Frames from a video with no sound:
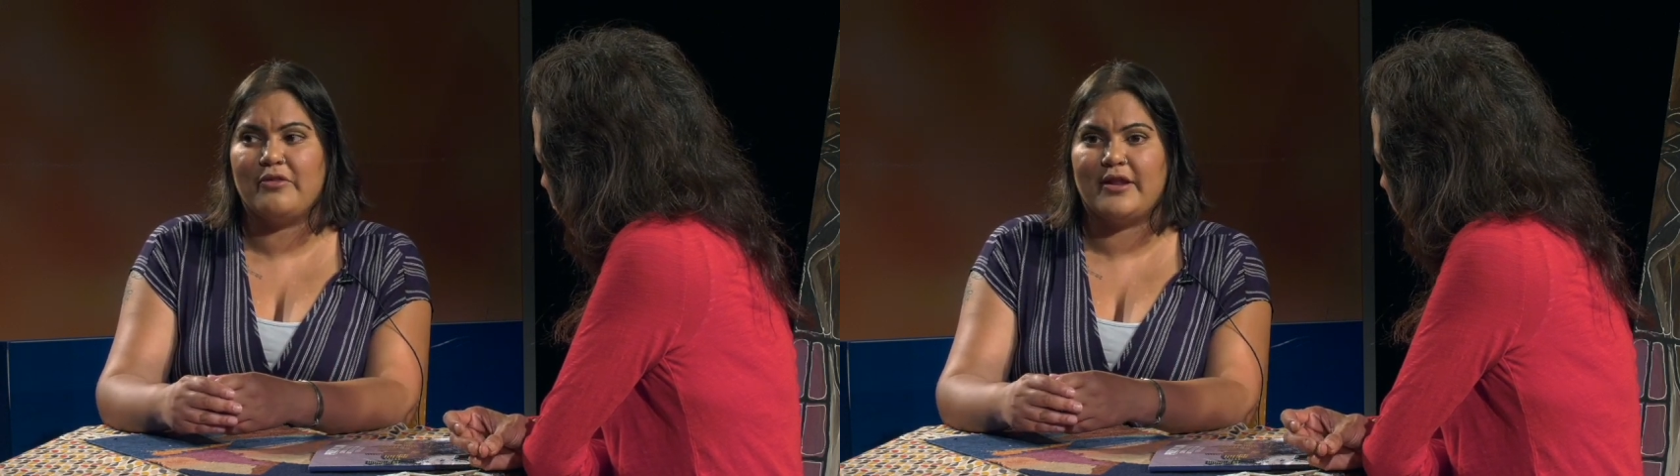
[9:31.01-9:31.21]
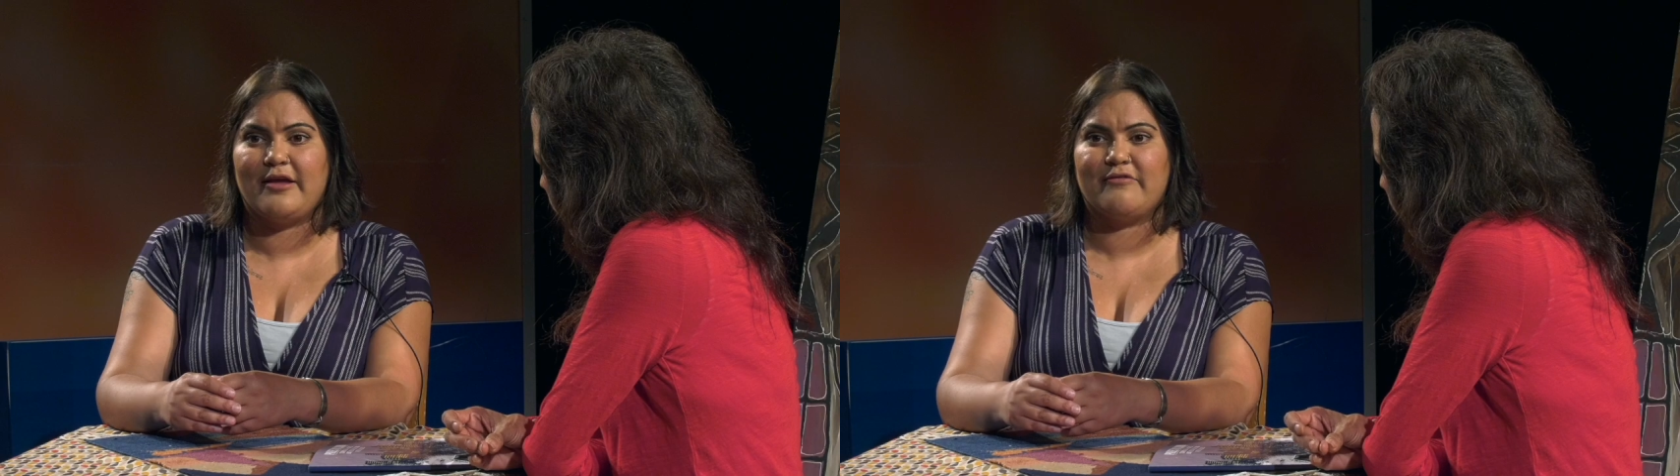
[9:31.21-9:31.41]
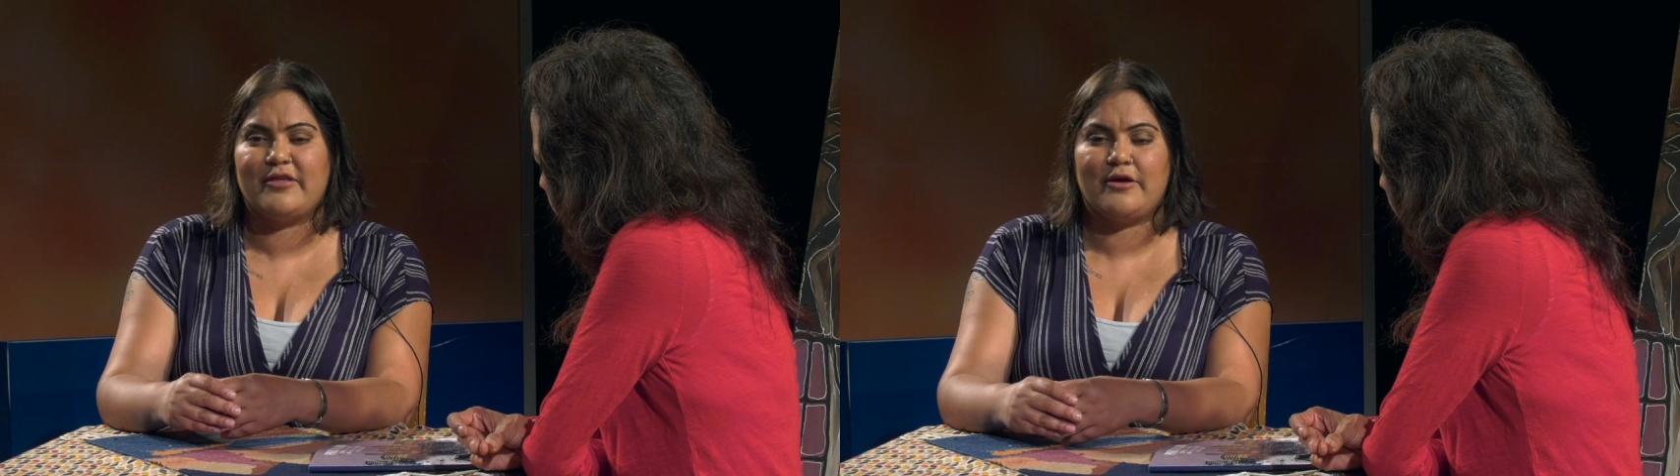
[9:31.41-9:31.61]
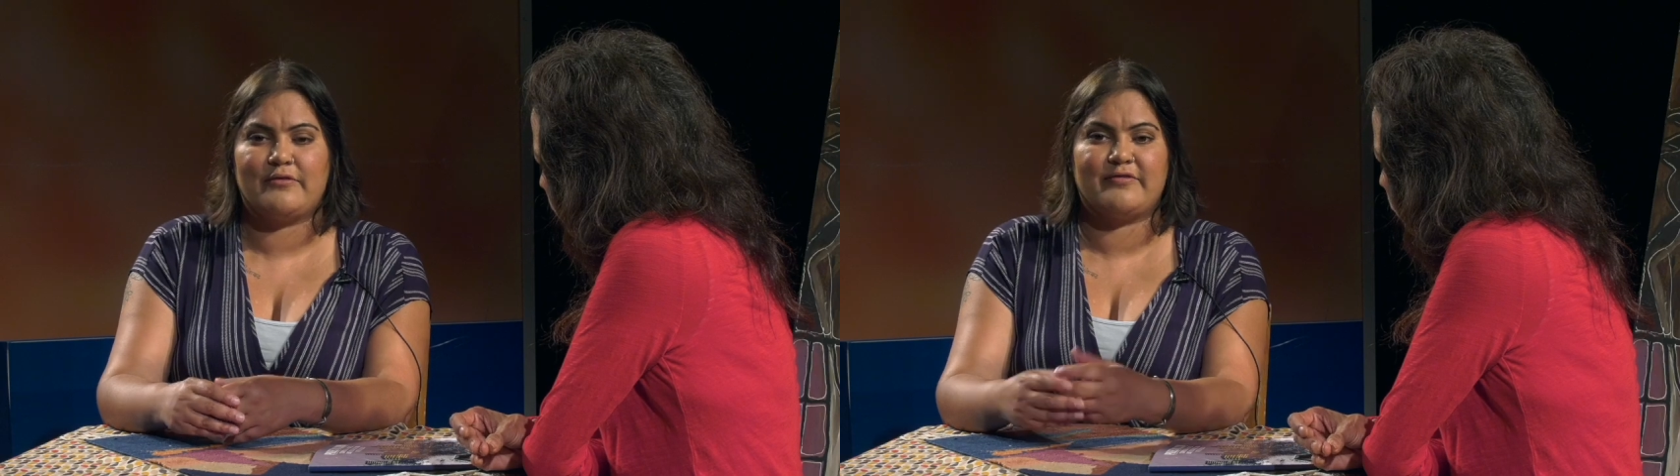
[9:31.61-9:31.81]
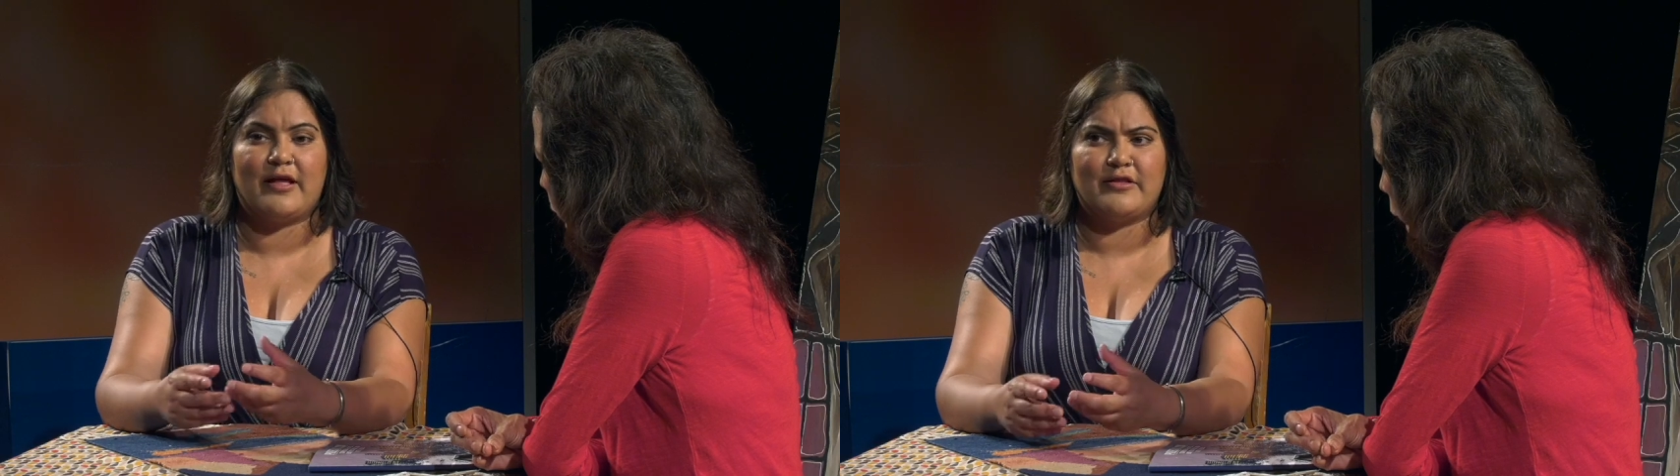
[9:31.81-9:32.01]
that if they are
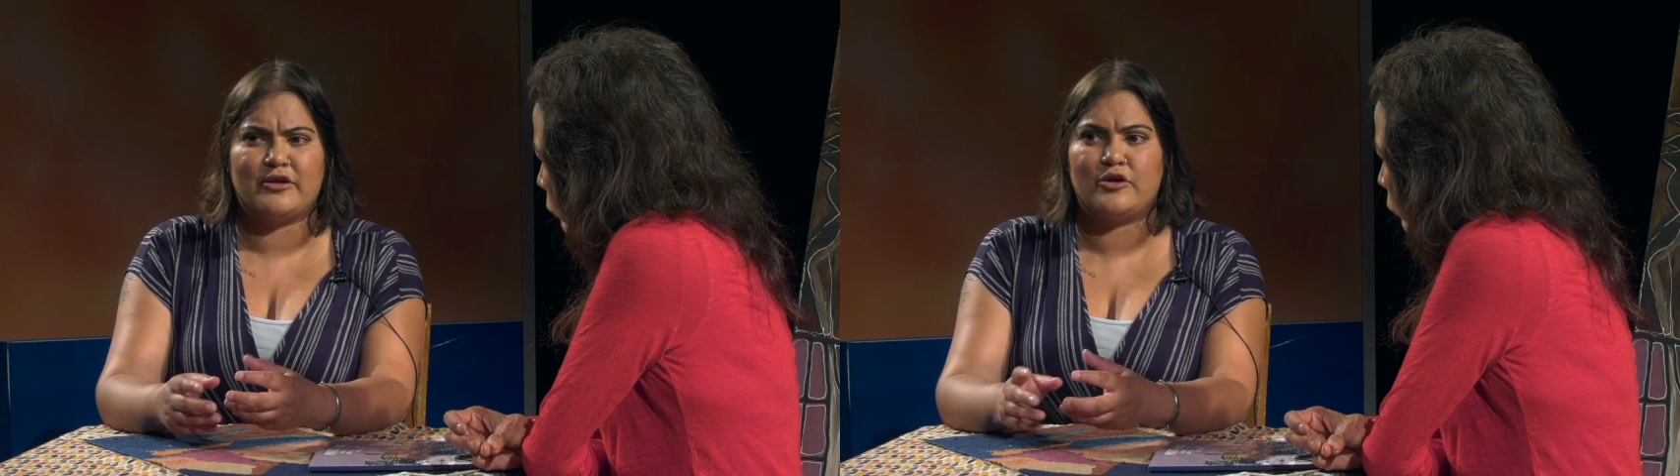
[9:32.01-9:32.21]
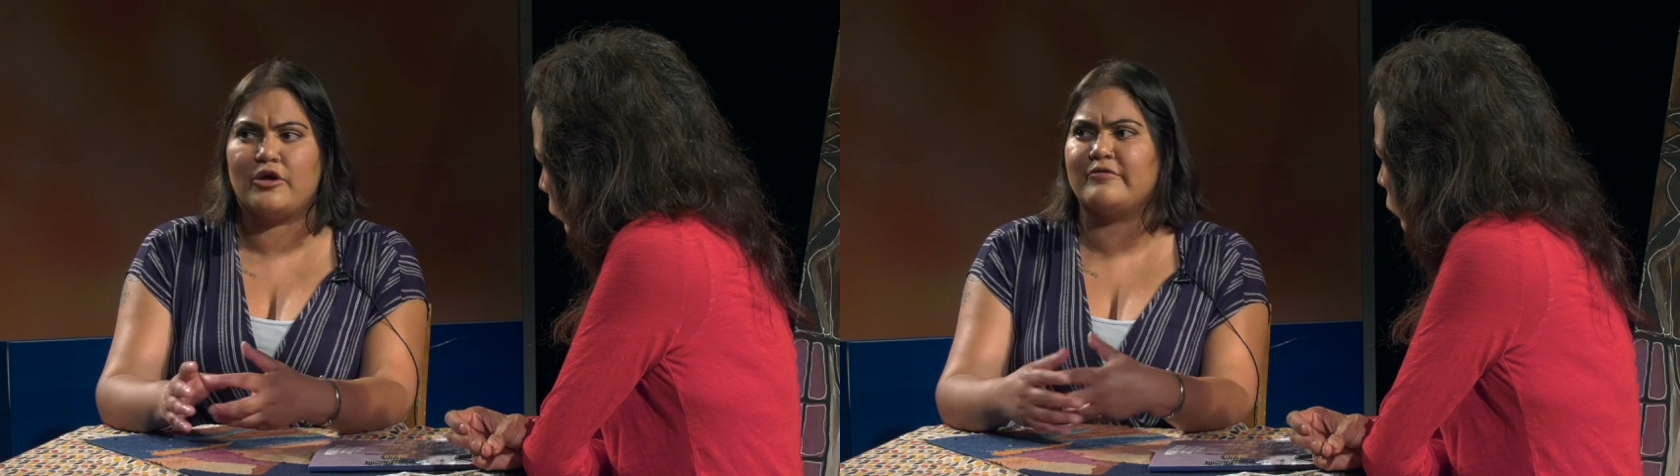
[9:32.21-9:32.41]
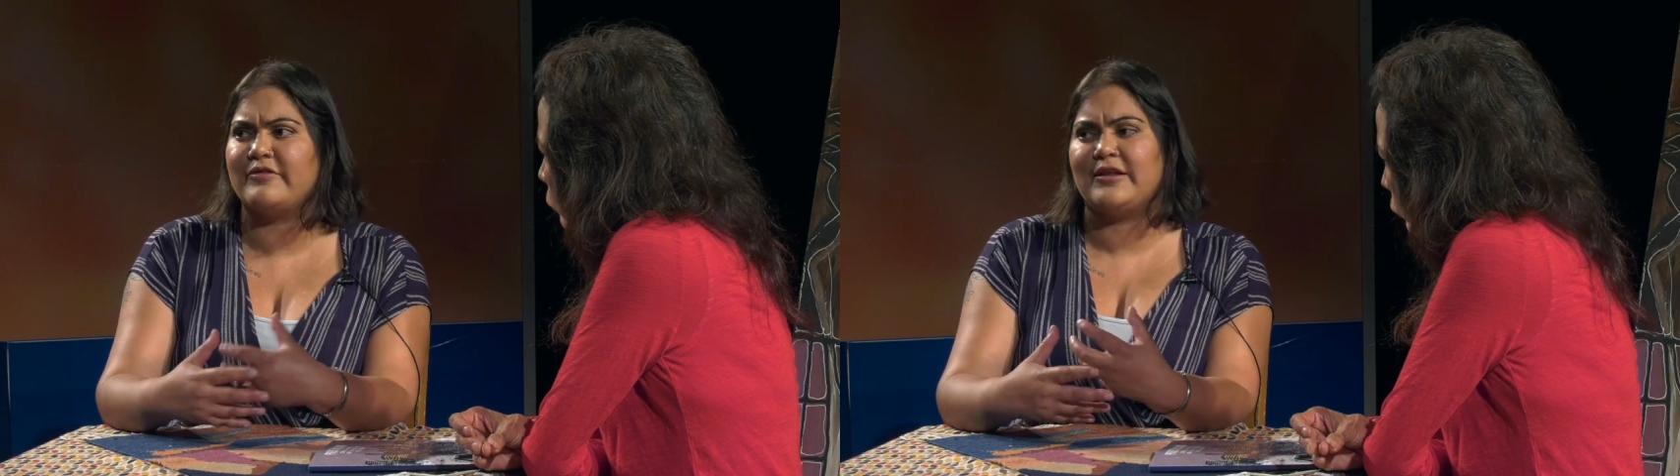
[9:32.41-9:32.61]
selling goods,